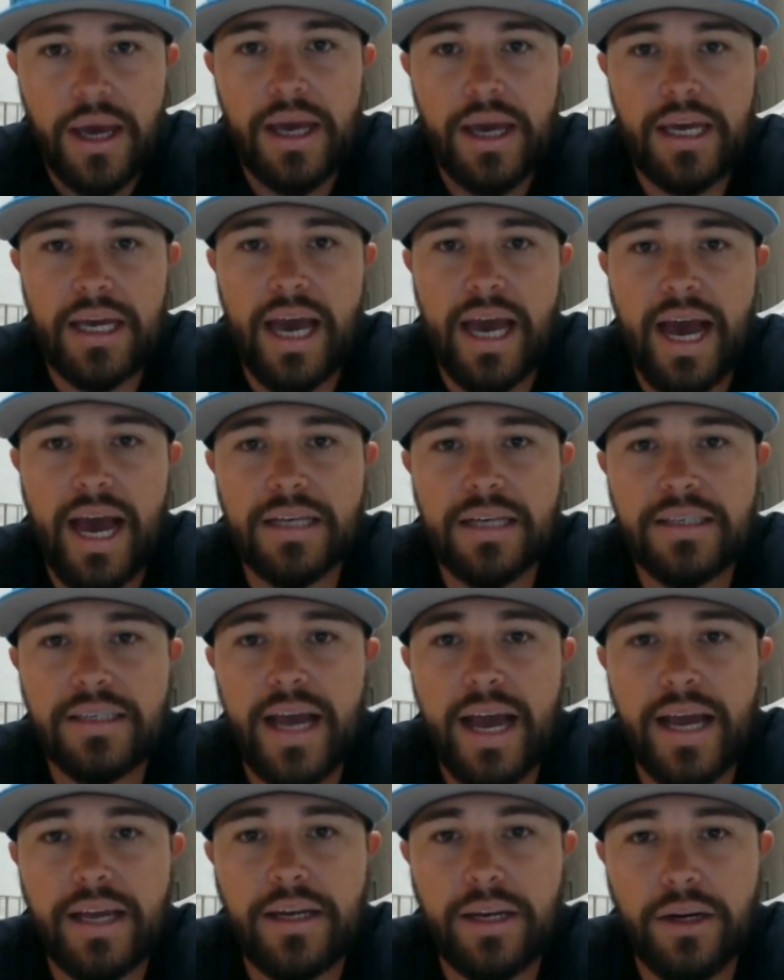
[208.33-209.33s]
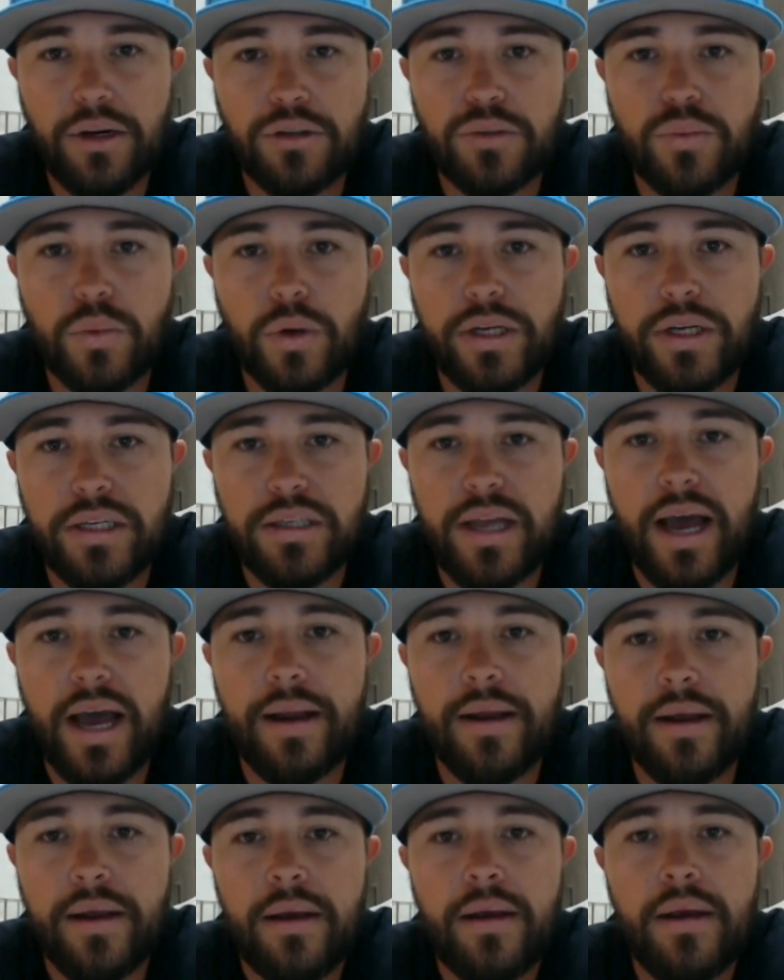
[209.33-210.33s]
He has had years where he's
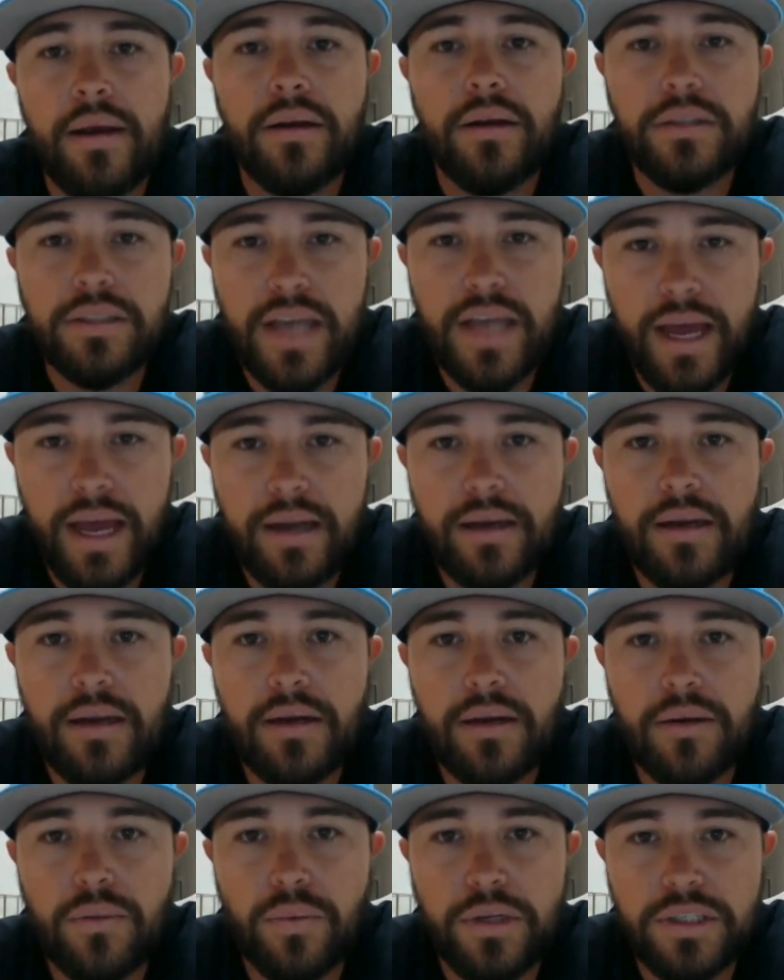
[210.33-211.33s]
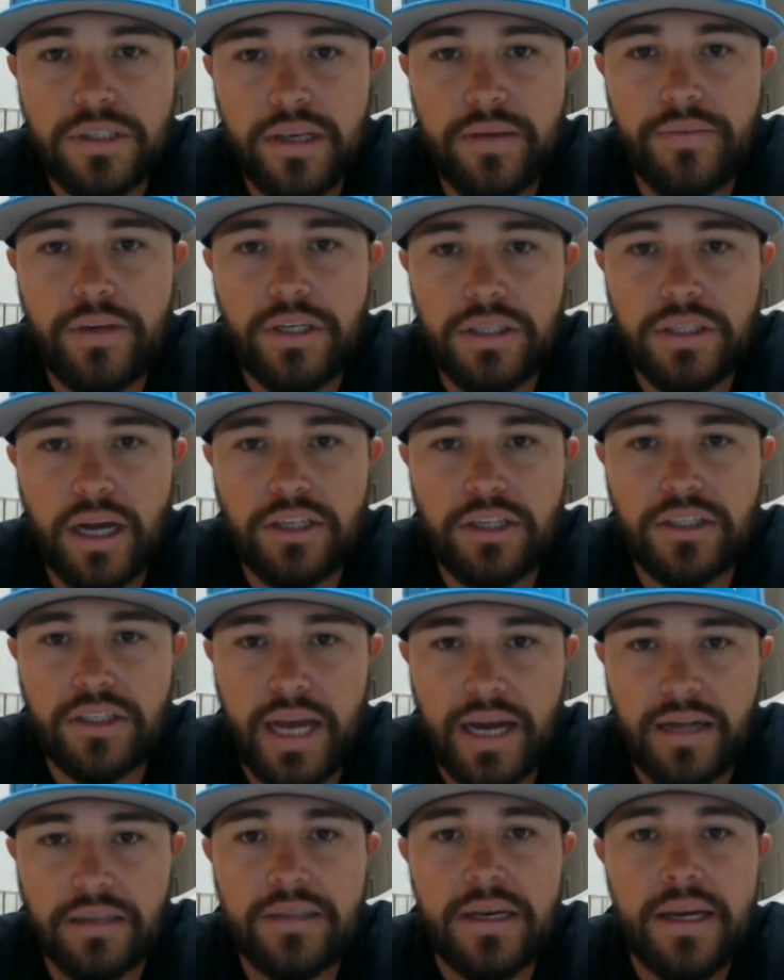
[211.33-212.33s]
had 10 receiving
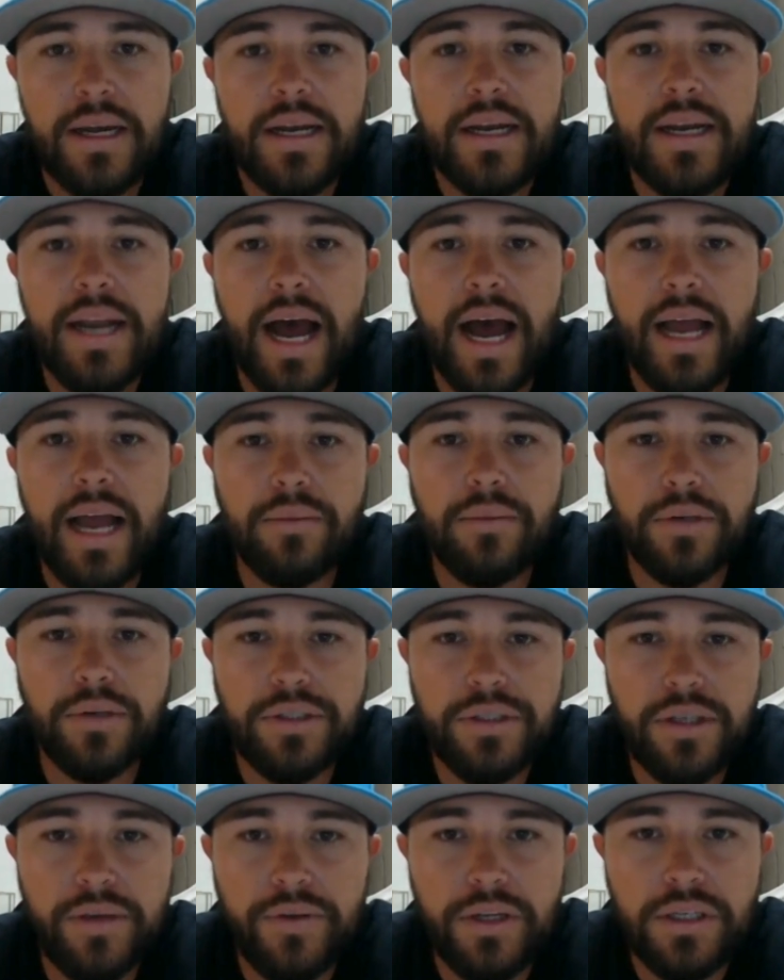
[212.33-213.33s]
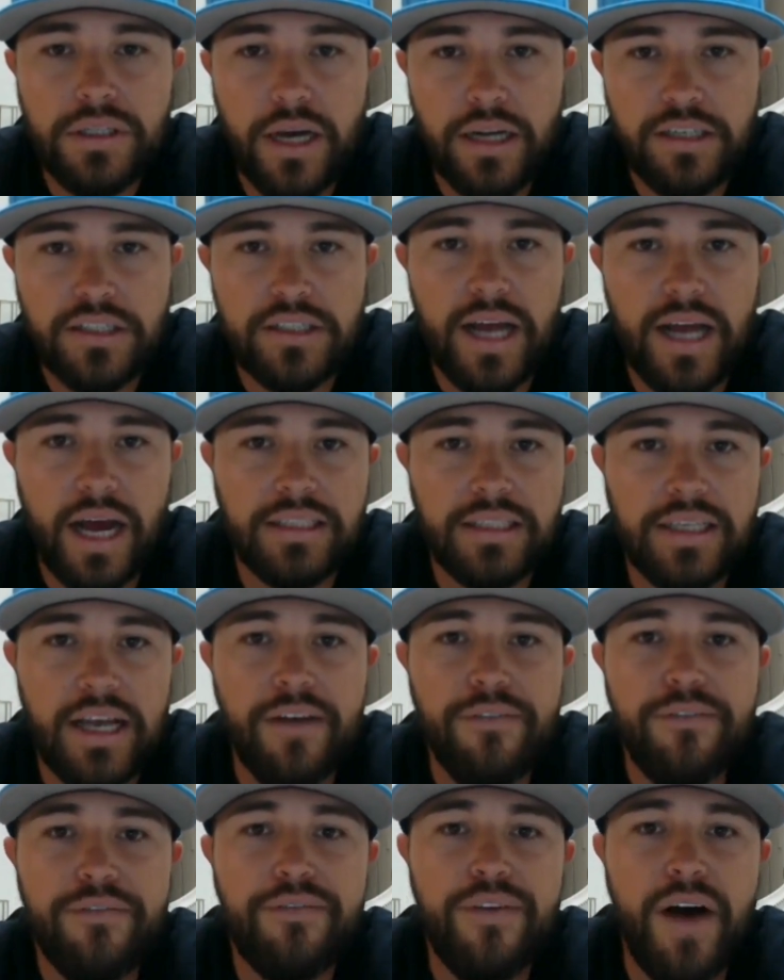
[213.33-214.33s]
touchdowns, 9 receiving touchdowns,
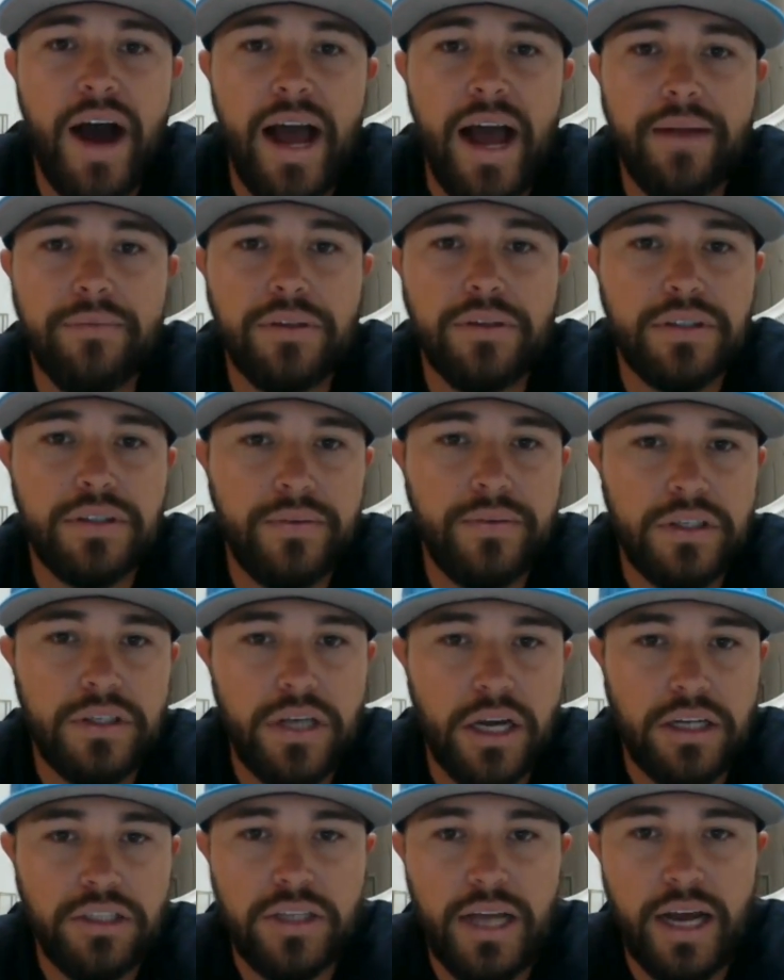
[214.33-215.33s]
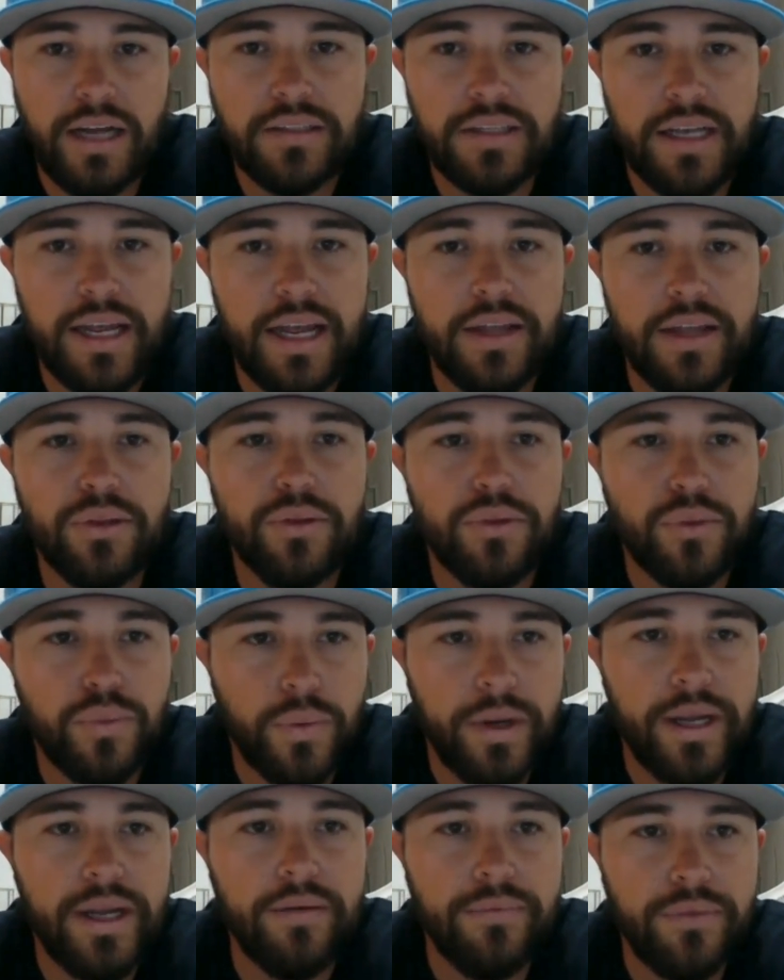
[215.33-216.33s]
and 5 receiving touchdowns in
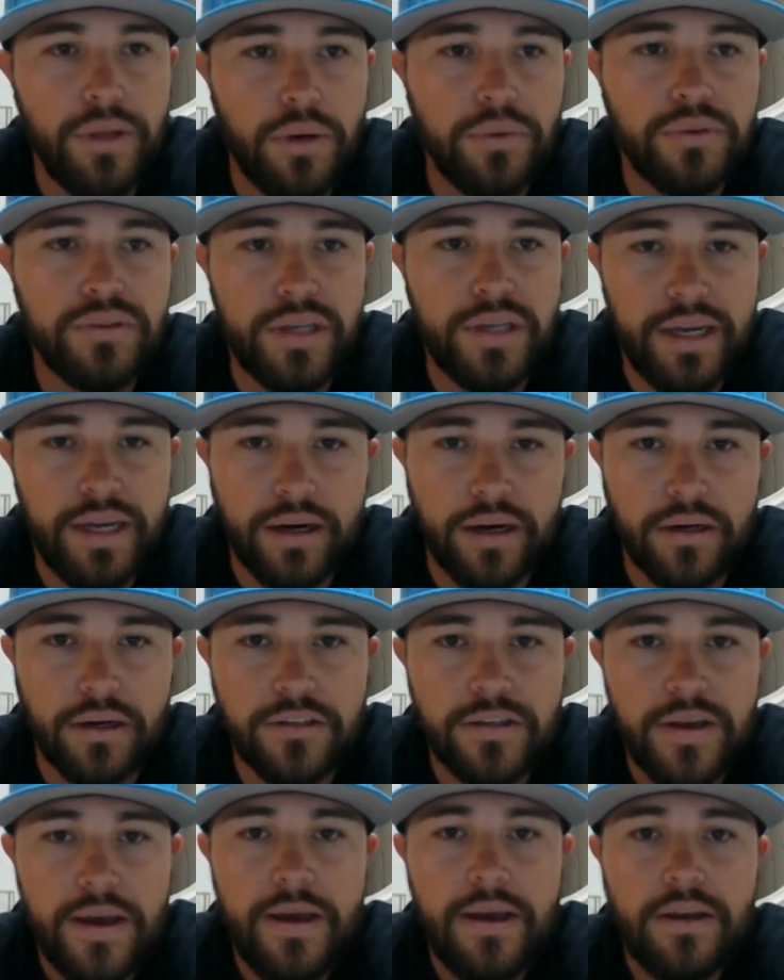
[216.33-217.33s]
3 of those years.